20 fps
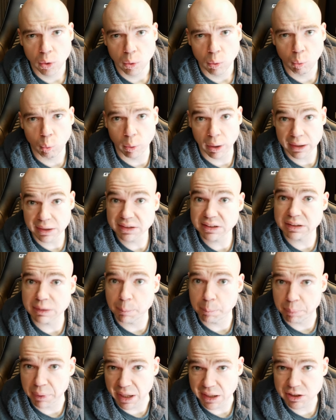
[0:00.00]
What is the
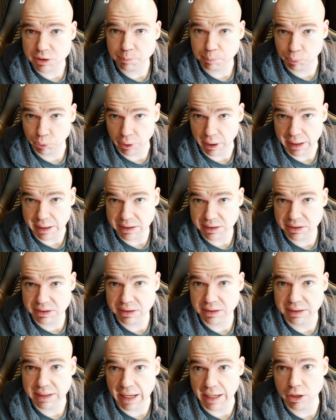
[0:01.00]
best
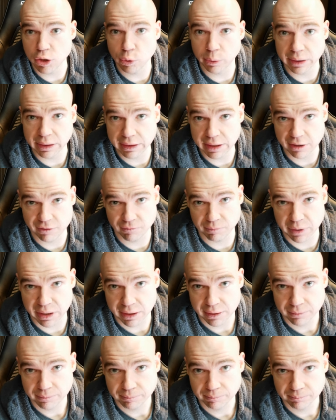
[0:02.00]
price that you can give
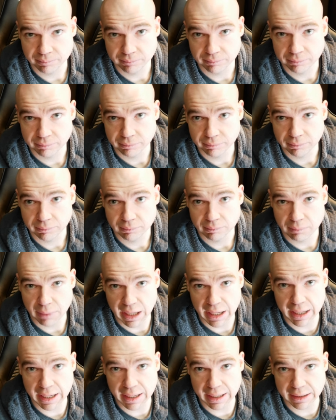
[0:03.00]
me?
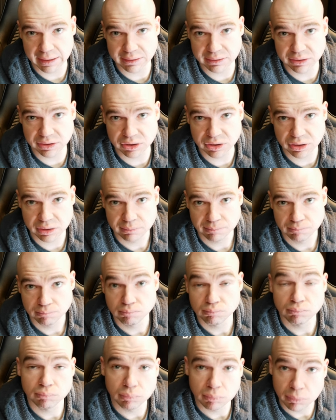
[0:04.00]
And
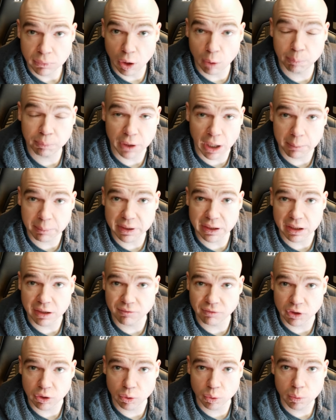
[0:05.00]
they'll probably give
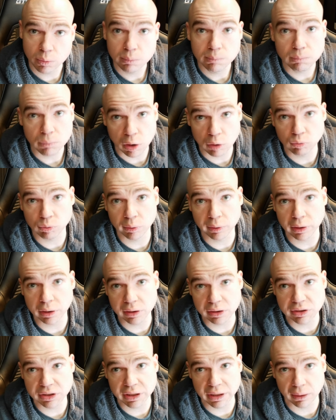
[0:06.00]
you a really
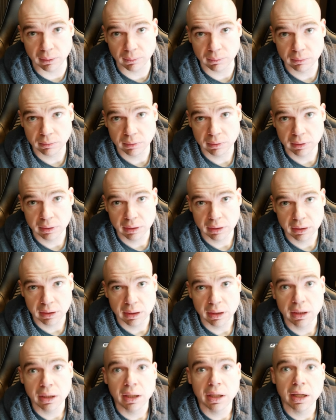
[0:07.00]
good deal.
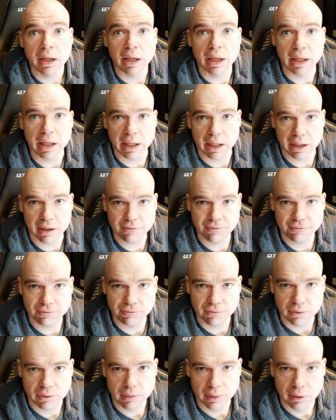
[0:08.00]

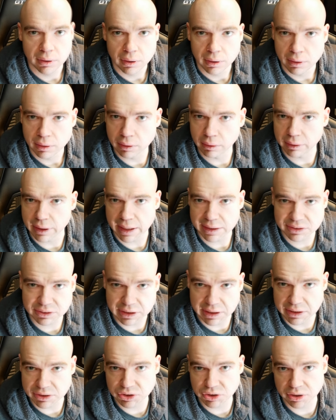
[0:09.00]
If the last
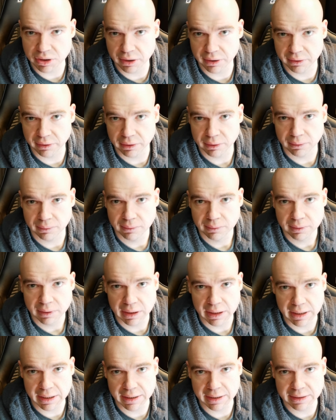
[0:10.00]
case scenario
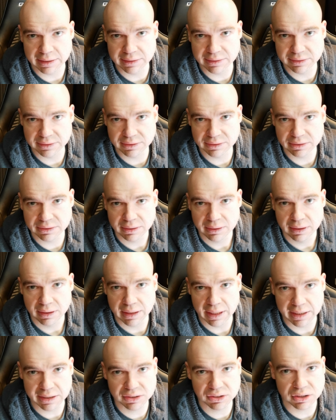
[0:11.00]
is
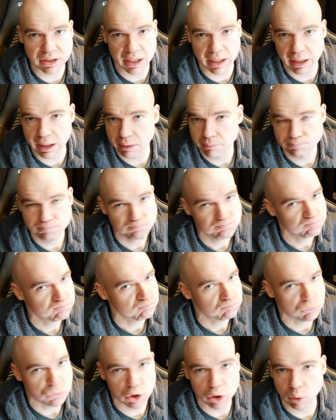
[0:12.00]
they say,
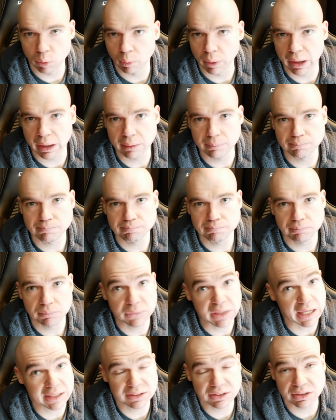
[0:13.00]
you know what,
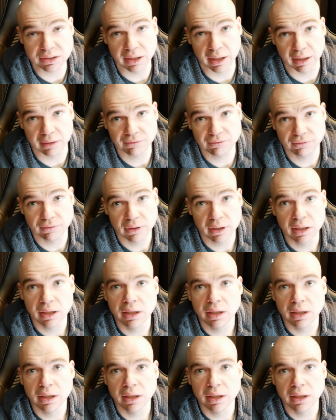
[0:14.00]
that's tough.